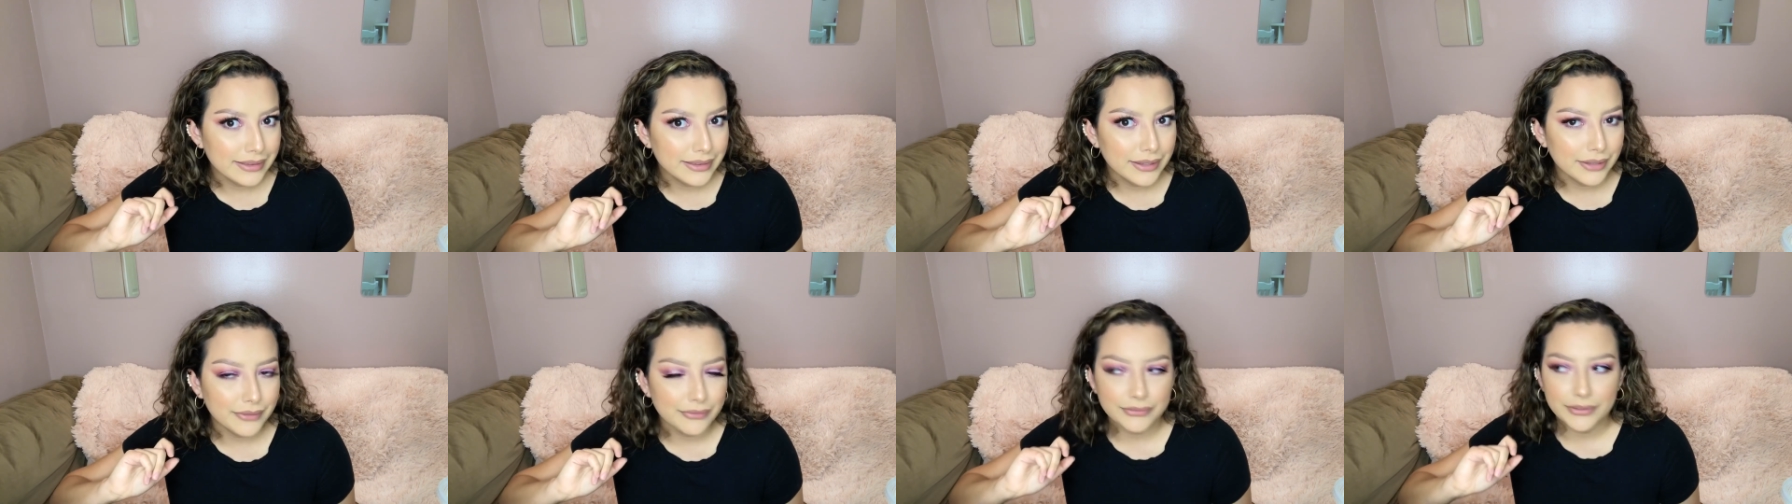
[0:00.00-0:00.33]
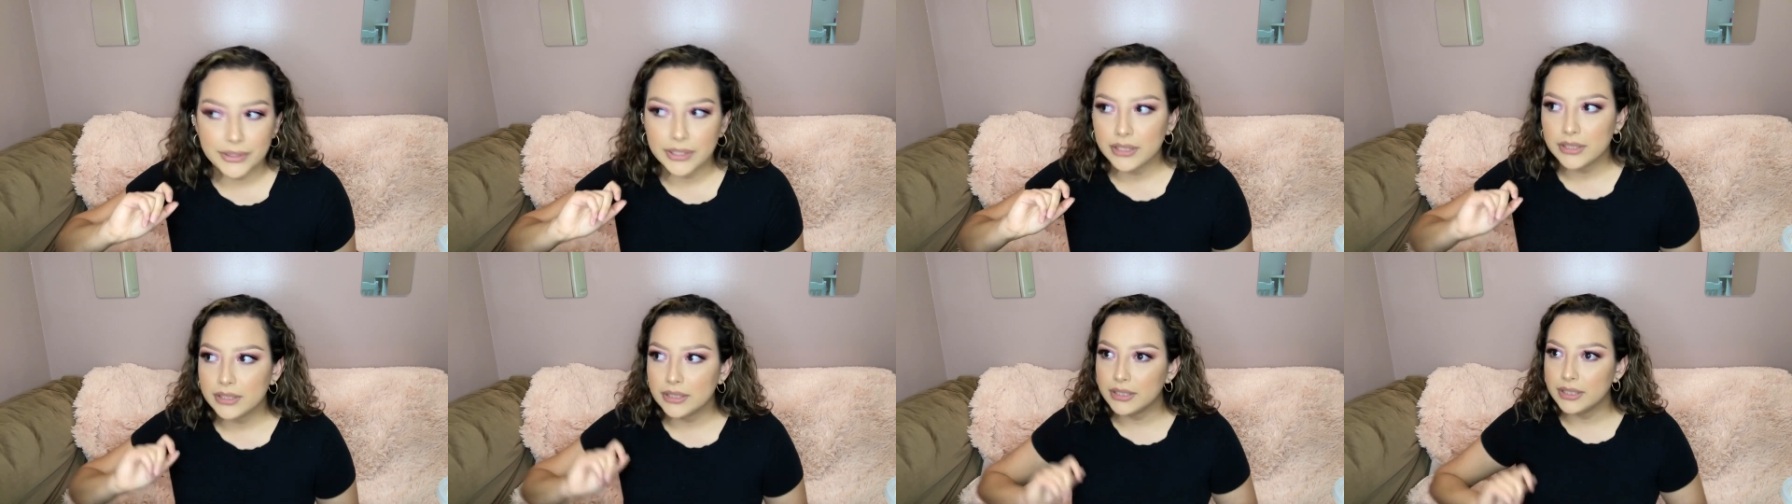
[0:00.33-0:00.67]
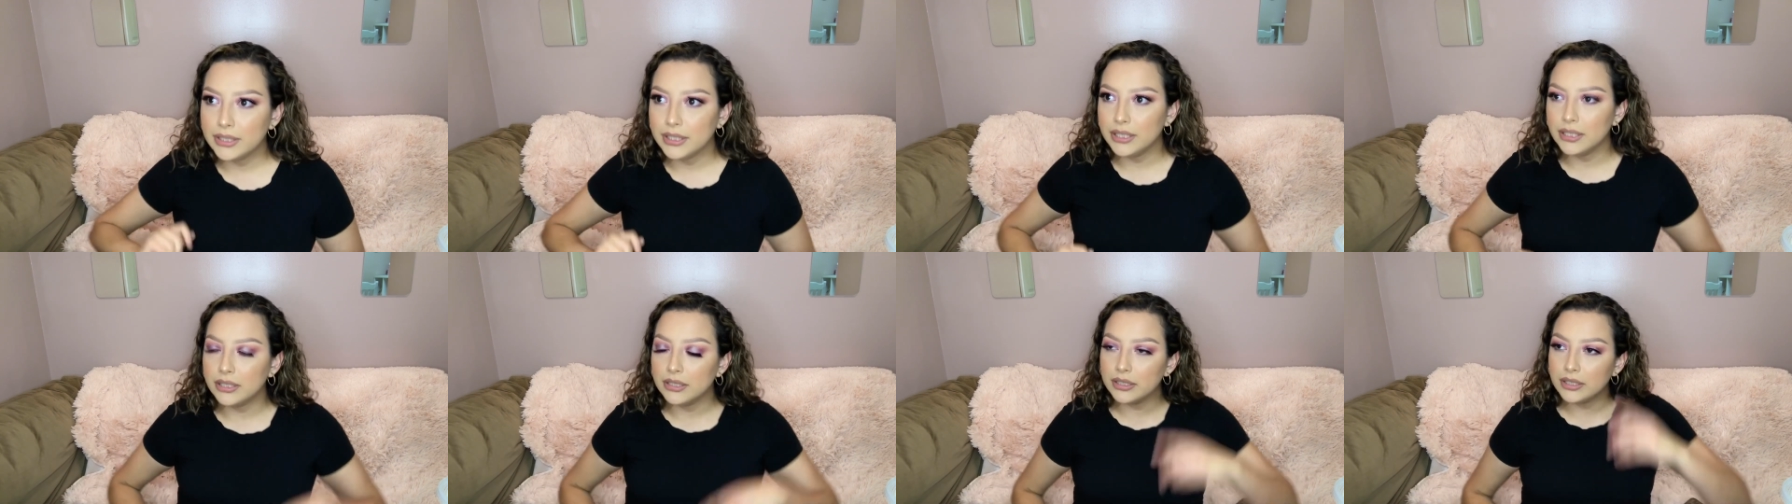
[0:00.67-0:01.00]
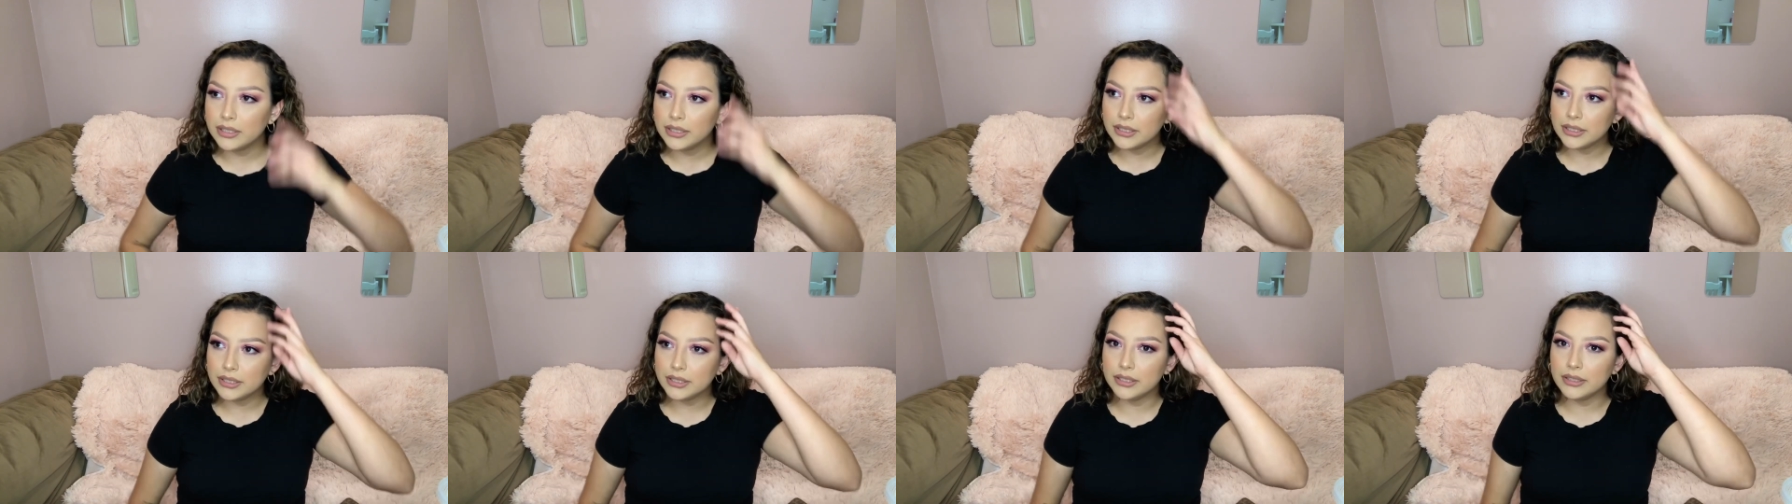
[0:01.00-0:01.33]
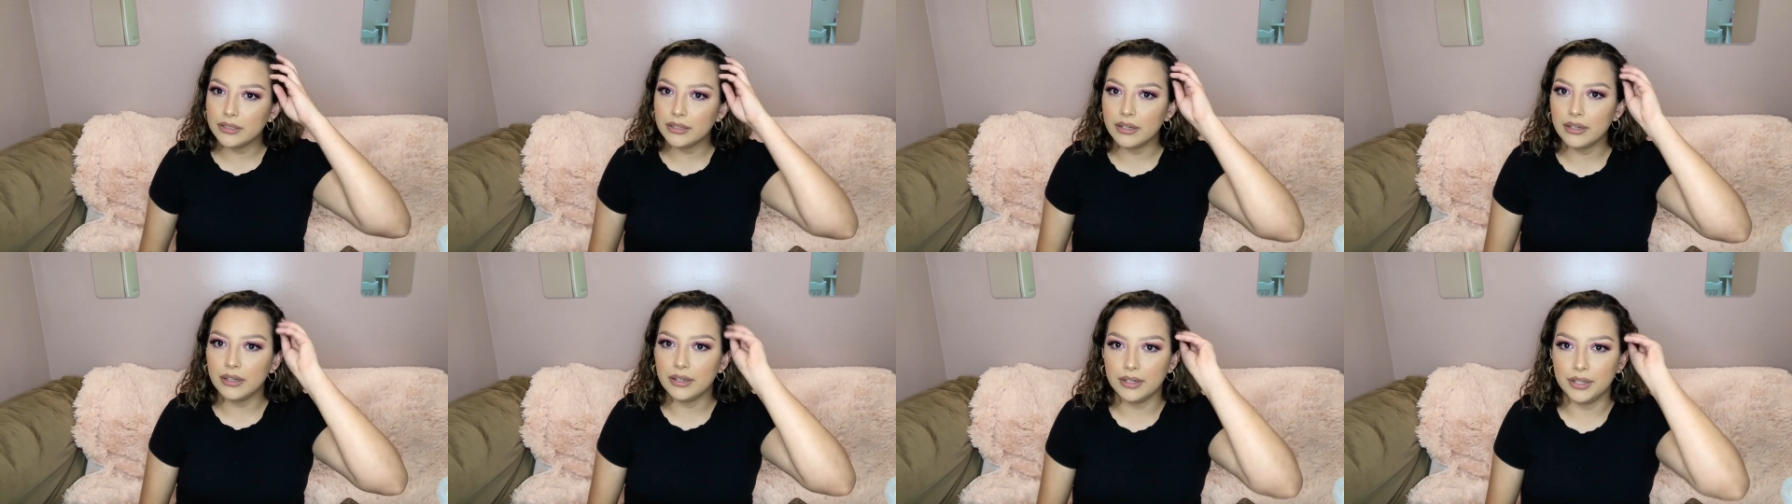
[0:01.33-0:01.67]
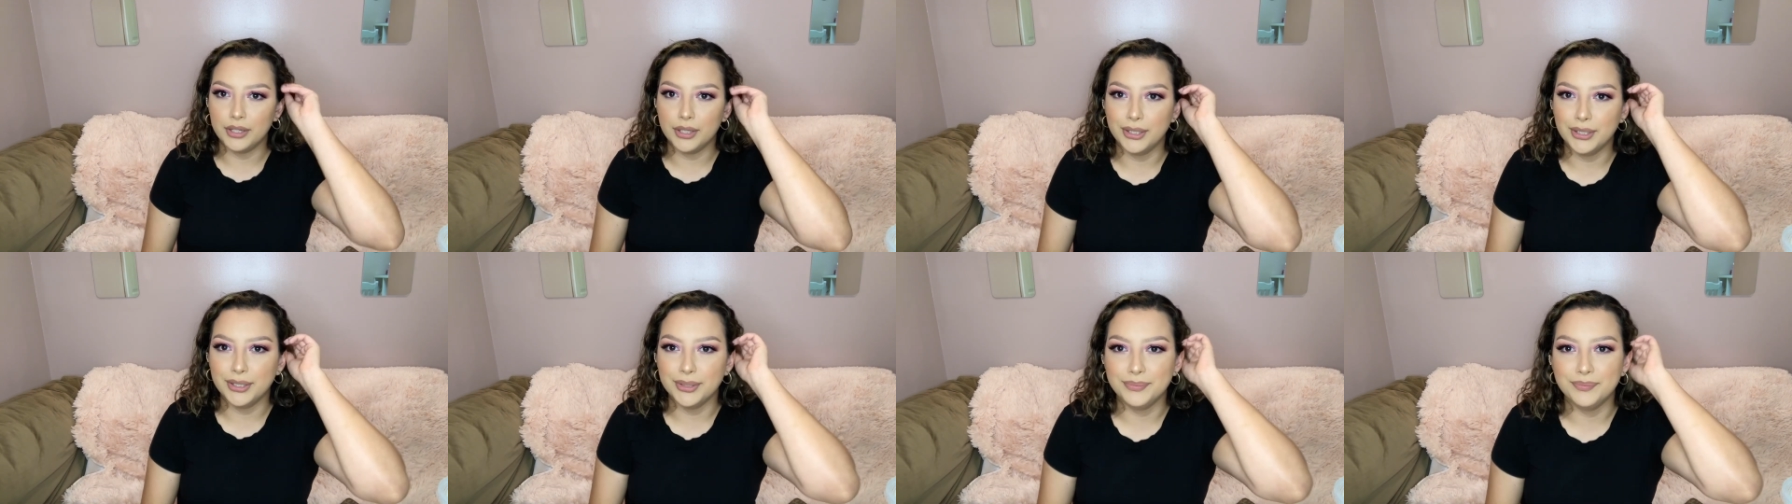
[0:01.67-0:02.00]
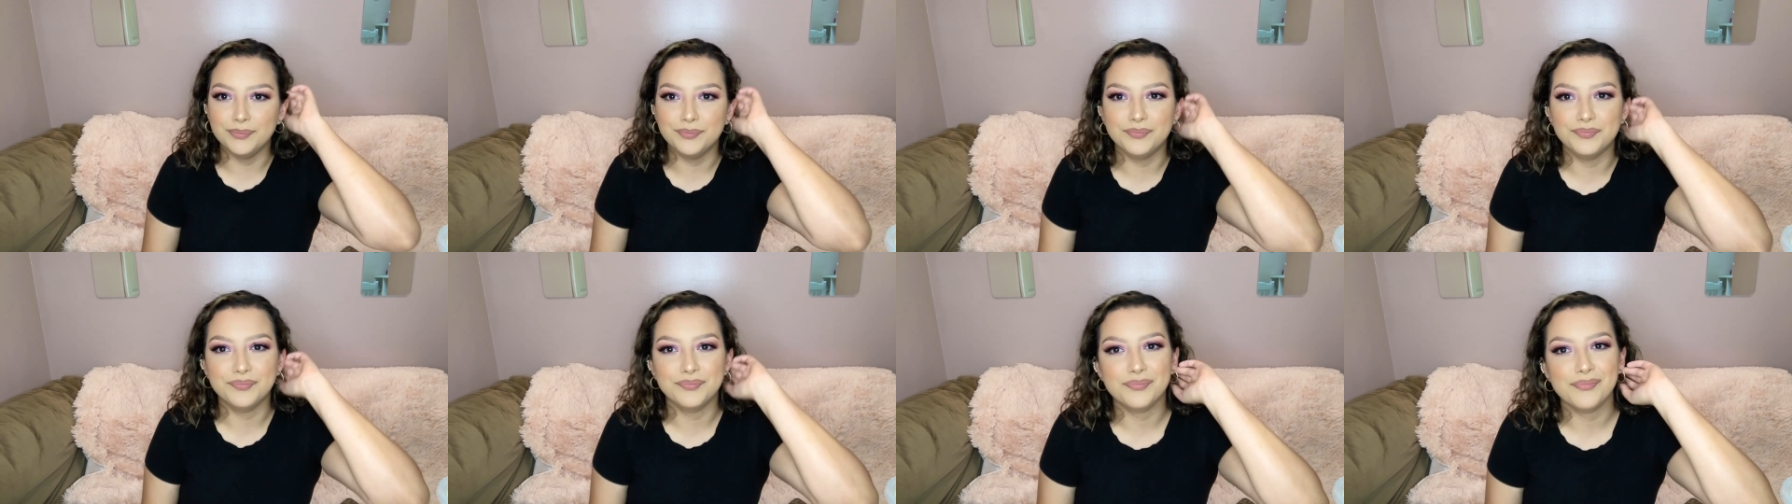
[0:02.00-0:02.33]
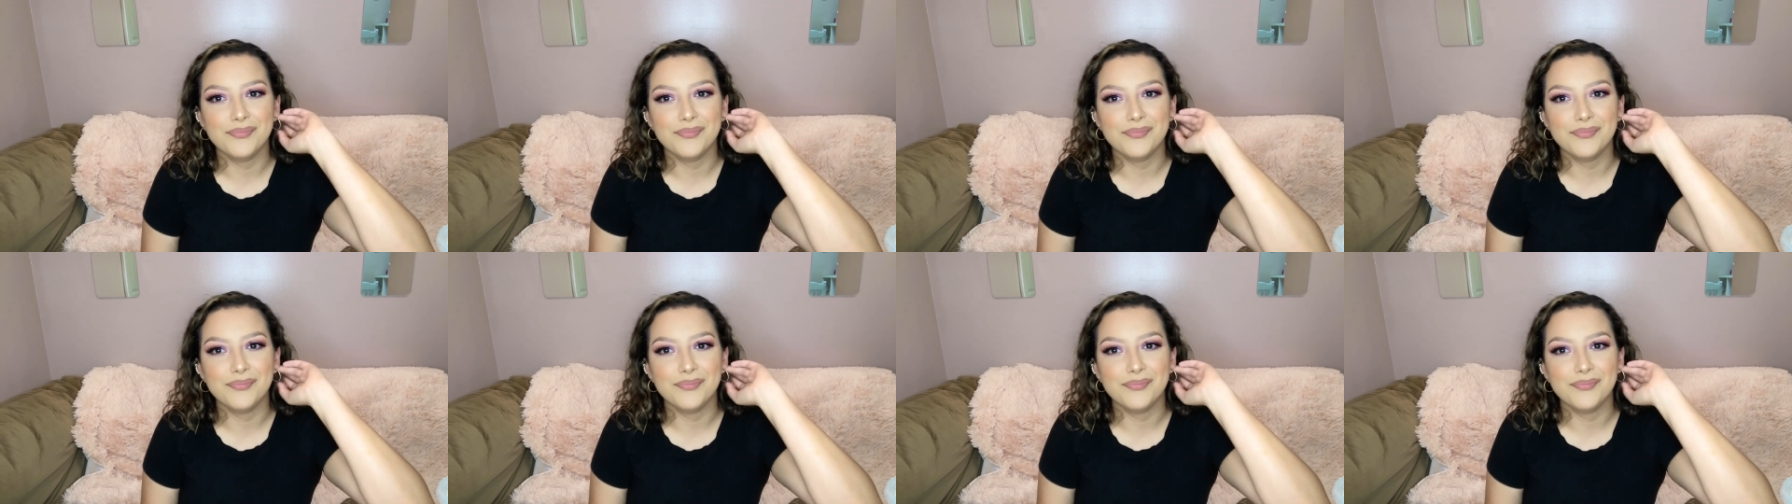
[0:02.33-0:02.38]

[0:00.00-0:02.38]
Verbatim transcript: the fuck? Um,